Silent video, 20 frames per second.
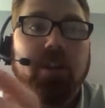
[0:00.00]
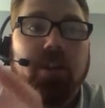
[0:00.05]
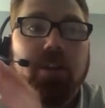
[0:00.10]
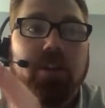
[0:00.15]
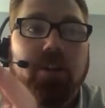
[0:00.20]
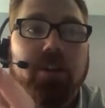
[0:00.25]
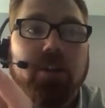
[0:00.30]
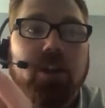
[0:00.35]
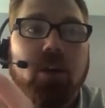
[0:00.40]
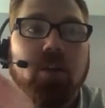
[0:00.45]
They're
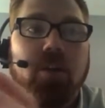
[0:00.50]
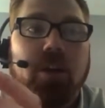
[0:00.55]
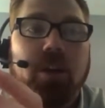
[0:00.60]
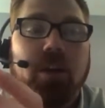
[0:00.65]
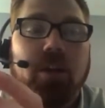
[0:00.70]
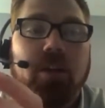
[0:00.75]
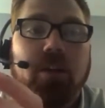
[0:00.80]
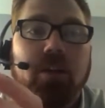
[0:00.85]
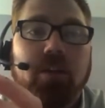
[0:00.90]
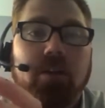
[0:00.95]

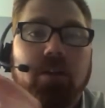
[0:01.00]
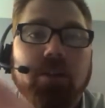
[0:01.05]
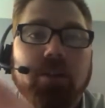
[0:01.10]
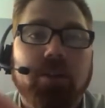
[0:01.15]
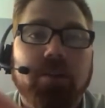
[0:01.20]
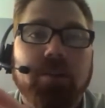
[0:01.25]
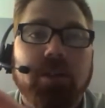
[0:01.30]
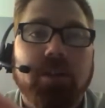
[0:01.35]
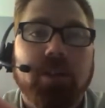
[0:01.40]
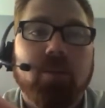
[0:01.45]
showing
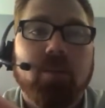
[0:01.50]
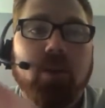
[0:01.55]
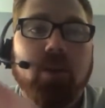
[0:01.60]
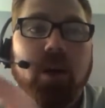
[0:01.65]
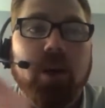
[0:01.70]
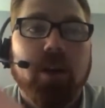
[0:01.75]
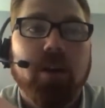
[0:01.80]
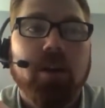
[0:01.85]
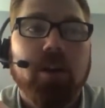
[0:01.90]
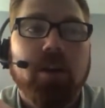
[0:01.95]
ultimately
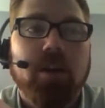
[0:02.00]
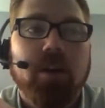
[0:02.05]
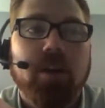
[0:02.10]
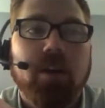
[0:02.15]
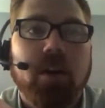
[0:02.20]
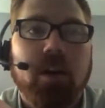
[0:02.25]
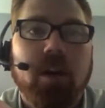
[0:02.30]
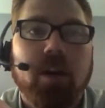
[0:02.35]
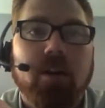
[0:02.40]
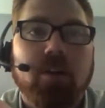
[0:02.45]
what
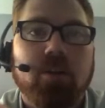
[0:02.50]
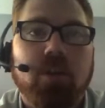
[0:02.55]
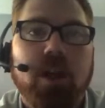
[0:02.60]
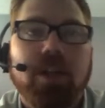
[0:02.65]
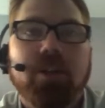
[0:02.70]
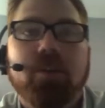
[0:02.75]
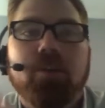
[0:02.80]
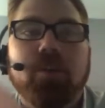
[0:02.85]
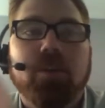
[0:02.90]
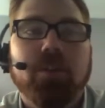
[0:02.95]
uh,
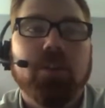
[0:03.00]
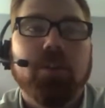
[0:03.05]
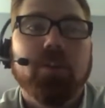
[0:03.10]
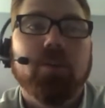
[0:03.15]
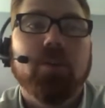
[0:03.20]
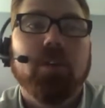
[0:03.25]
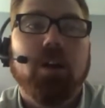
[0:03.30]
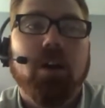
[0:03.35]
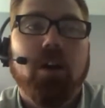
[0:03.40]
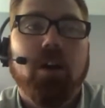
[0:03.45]
Christ will do
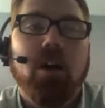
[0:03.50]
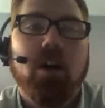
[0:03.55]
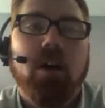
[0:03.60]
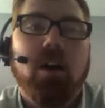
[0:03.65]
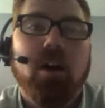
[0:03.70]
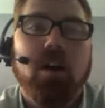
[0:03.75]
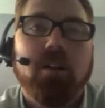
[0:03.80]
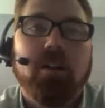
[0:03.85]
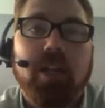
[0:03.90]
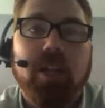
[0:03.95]

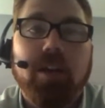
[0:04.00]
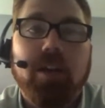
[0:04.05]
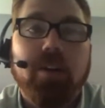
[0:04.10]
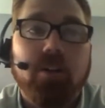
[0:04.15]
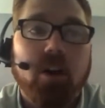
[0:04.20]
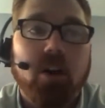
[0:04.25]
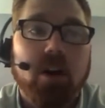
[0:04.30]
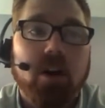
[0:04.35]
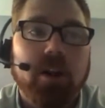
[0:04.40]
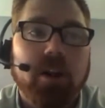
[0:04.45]
uh, later
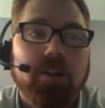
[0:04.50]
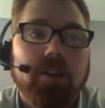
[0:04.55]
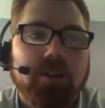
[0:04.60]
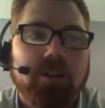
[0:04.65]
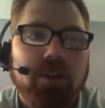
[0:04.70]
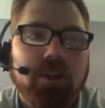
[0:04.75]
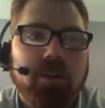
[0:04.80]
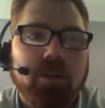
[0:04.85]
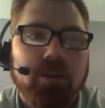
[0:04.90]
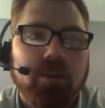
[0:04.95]
on. And
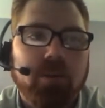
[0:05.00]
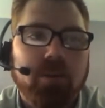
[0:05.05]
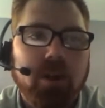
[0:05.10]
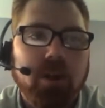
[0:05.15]
so